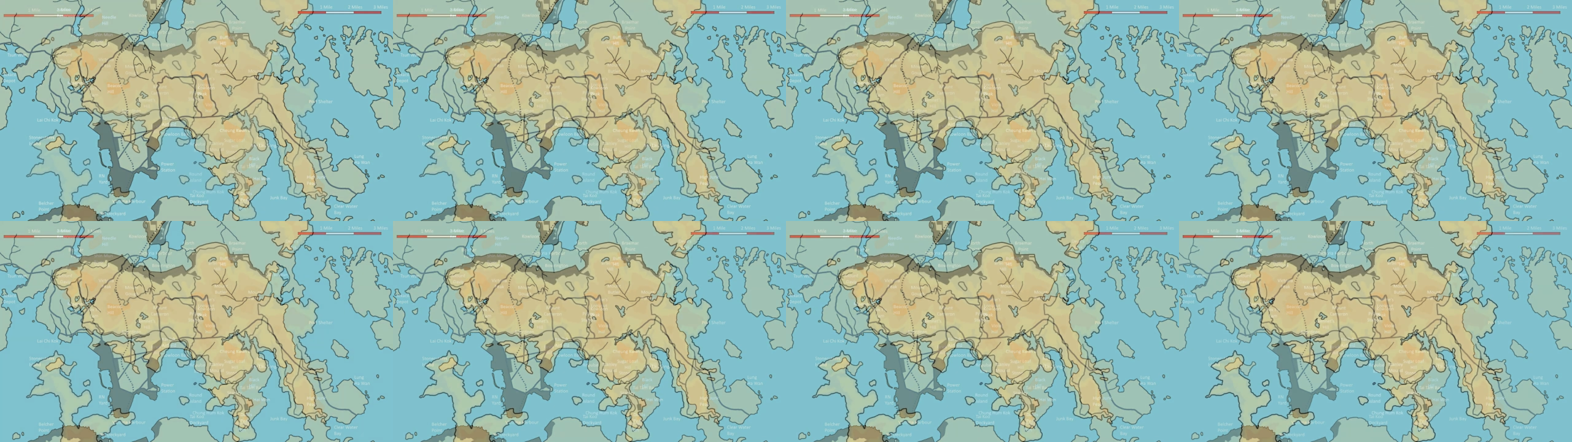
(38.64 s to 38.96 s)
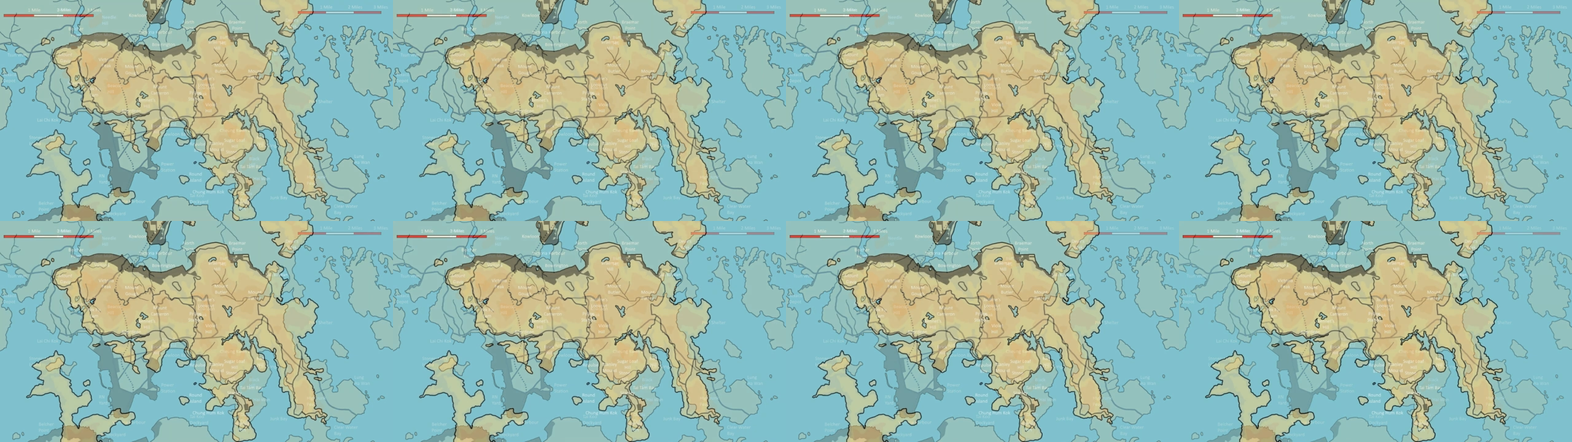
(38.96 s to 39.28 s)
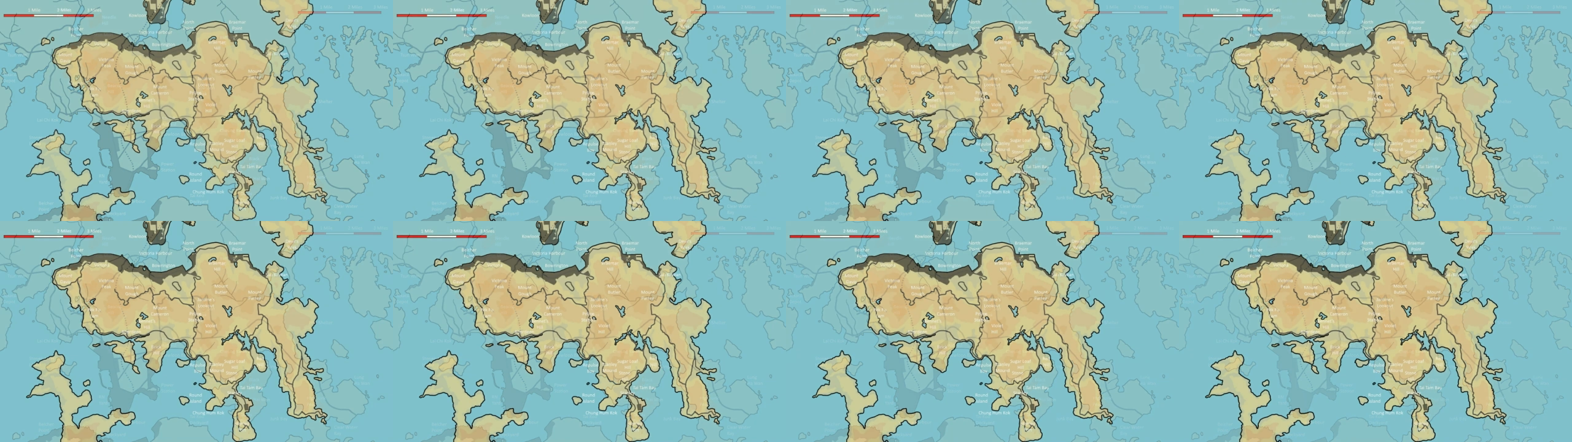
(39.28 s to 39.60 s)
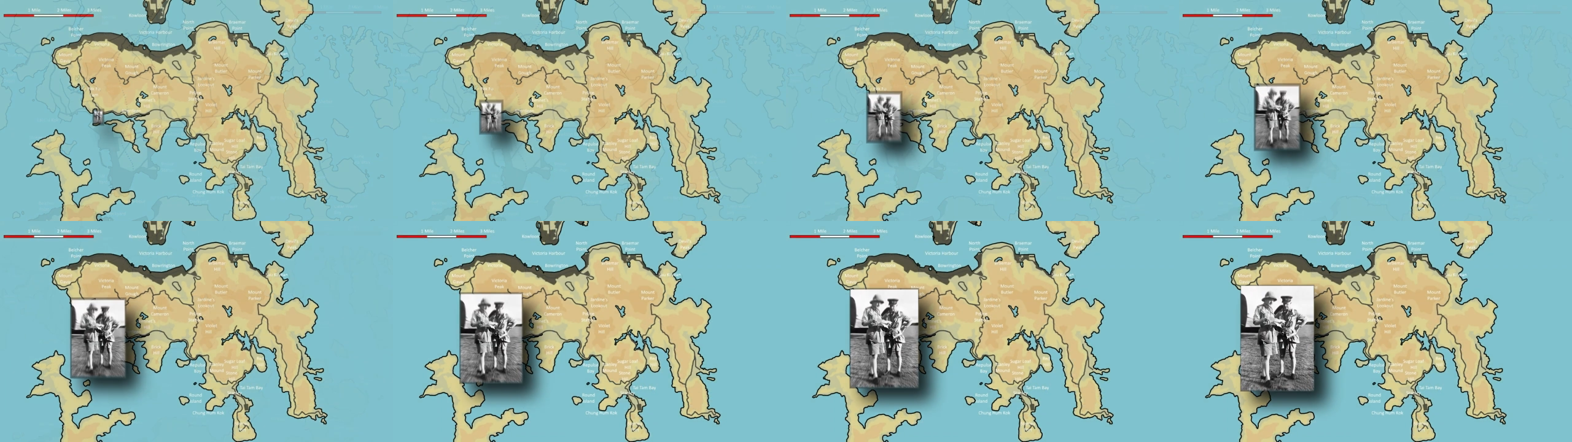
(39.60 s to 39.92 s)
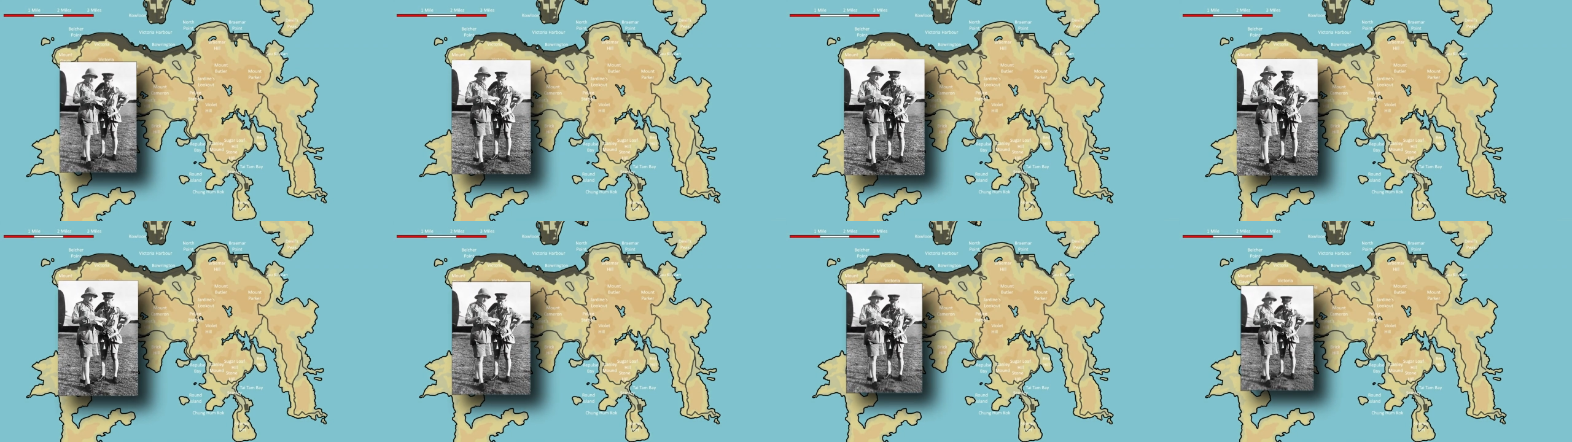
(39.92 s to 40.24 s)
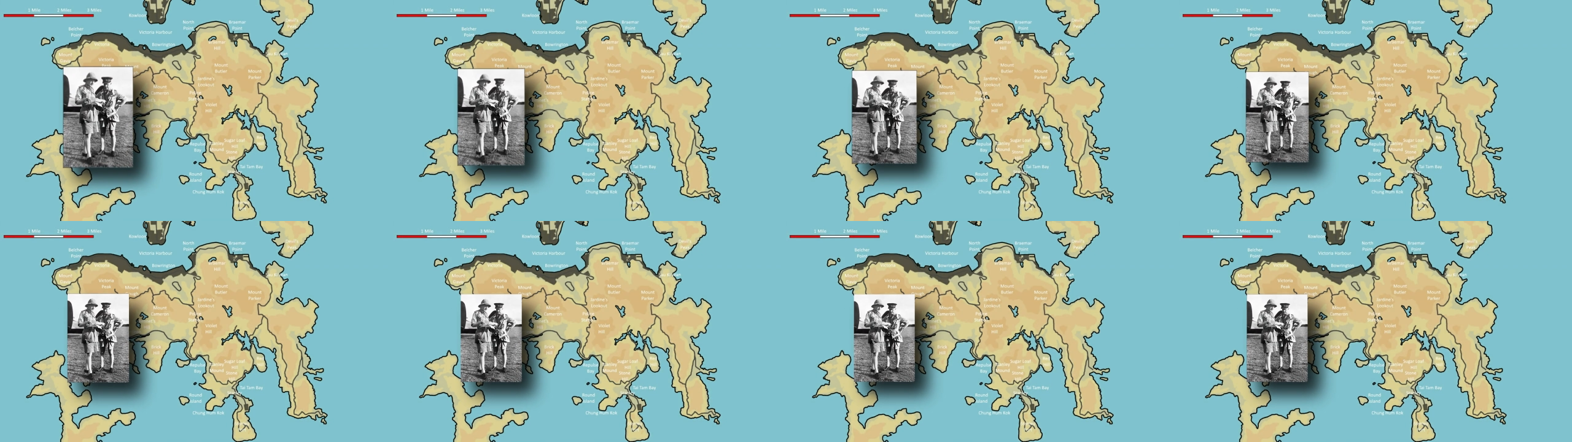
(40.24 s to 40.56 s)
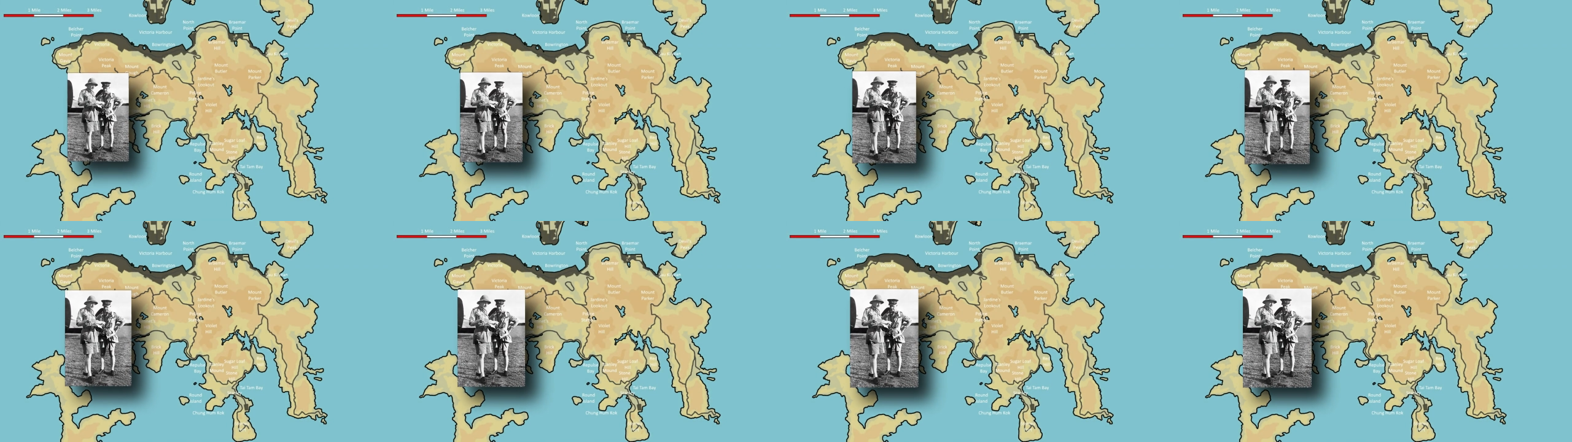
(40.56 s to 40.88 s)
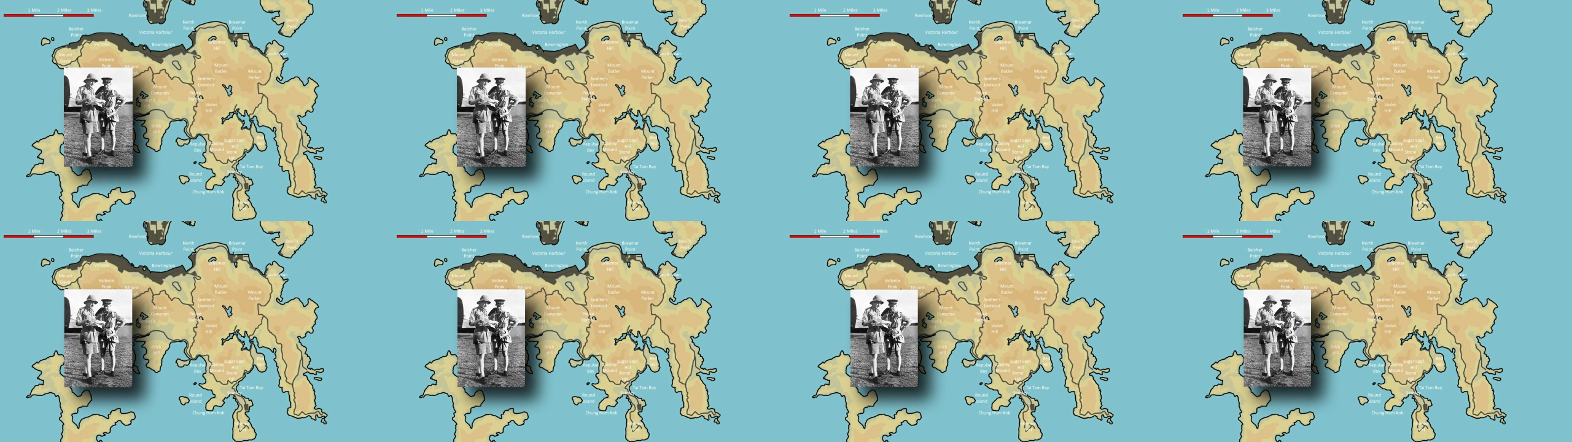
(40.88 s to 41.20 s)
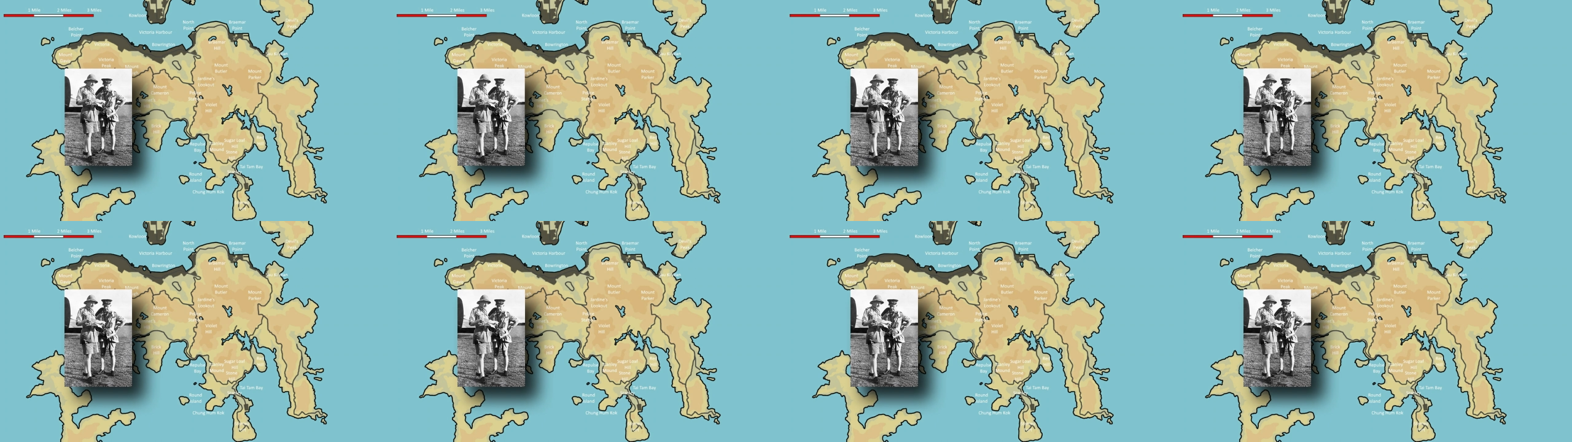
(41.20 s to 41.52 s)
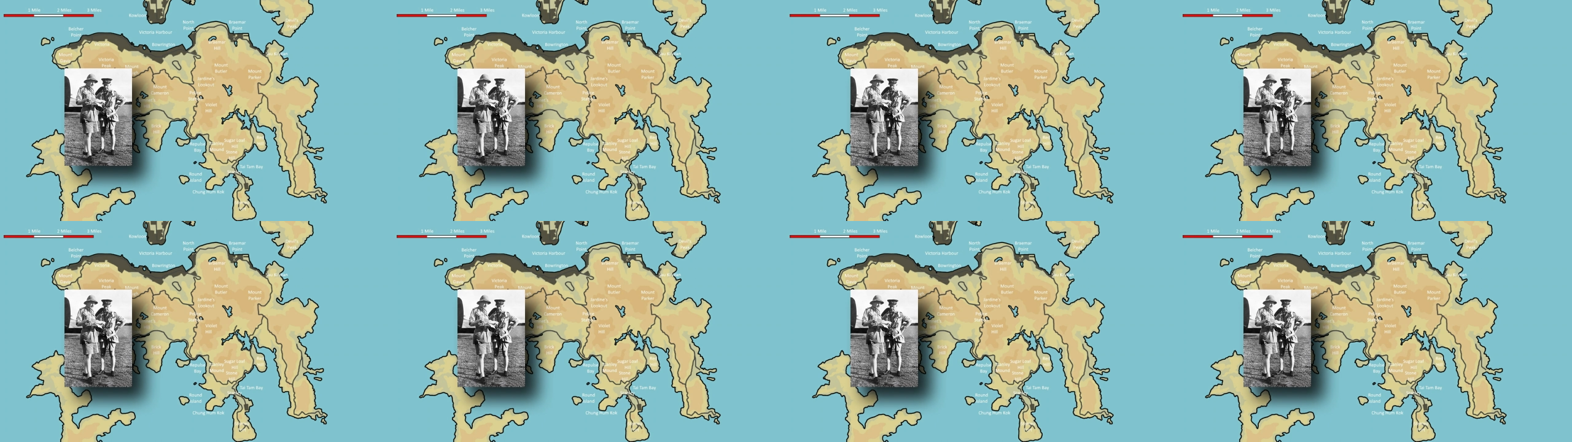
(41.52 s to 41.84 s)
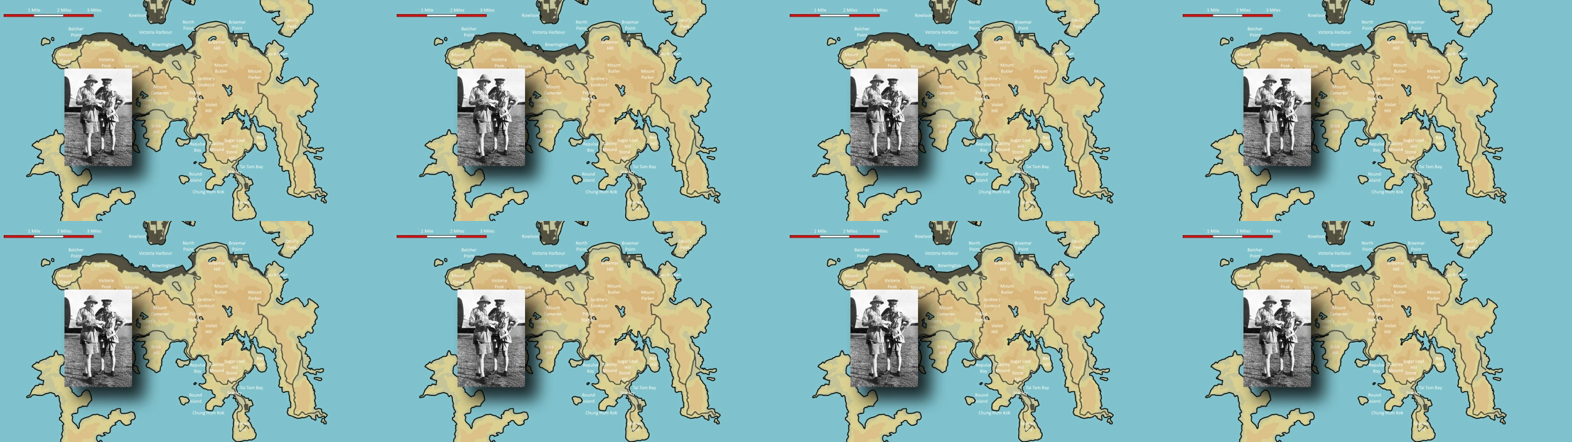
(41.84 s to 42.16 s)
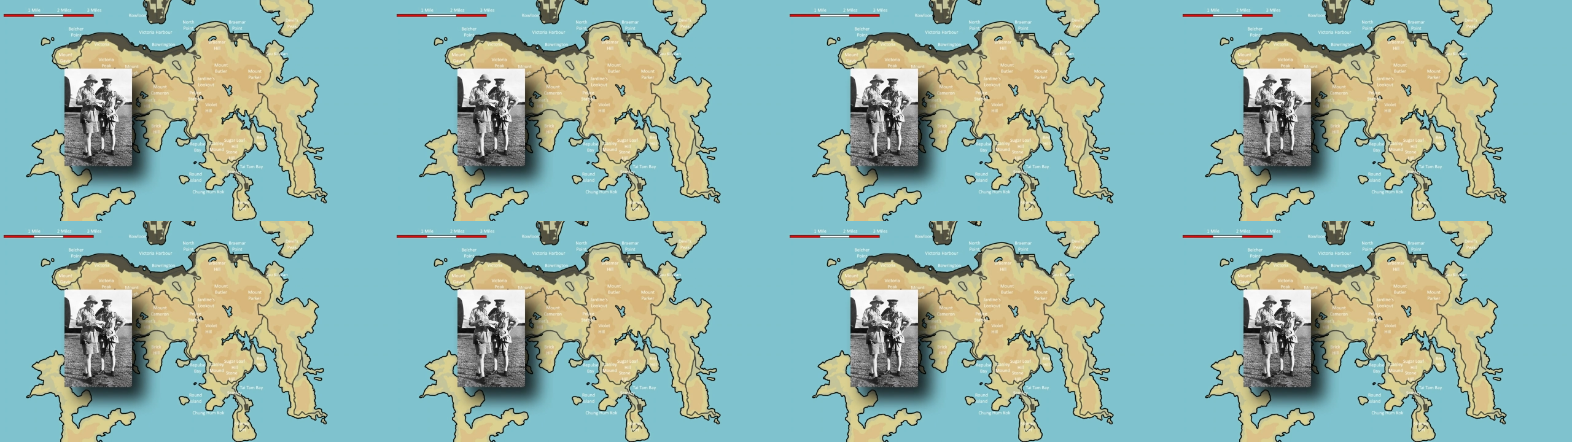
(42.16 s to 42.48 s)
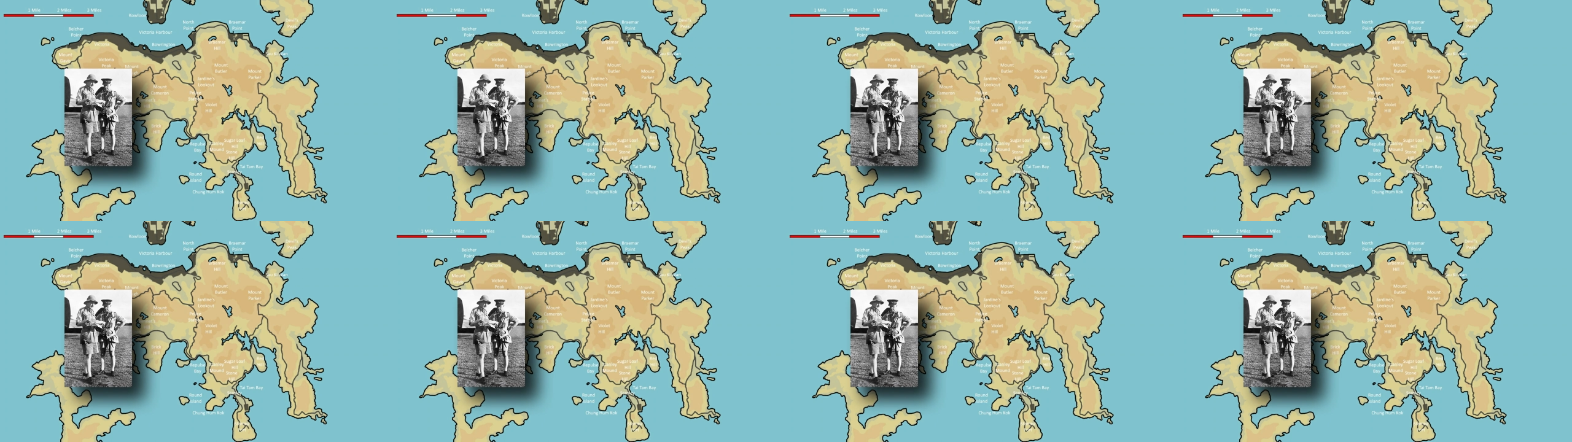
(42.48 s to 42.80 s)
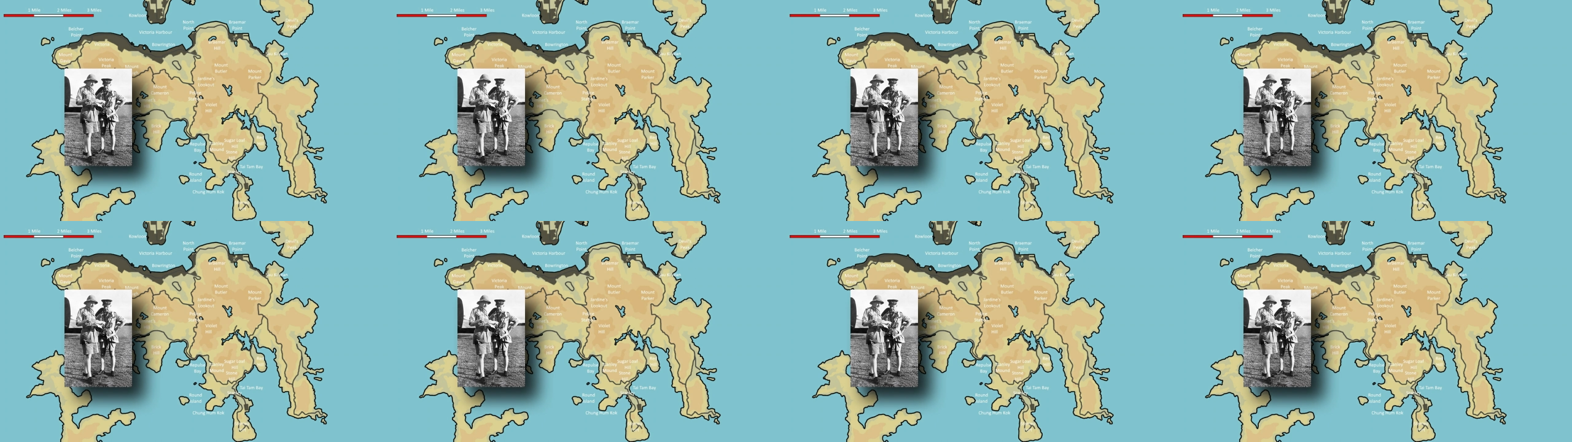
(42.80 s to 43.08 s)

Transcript: [unreadable: no face in view]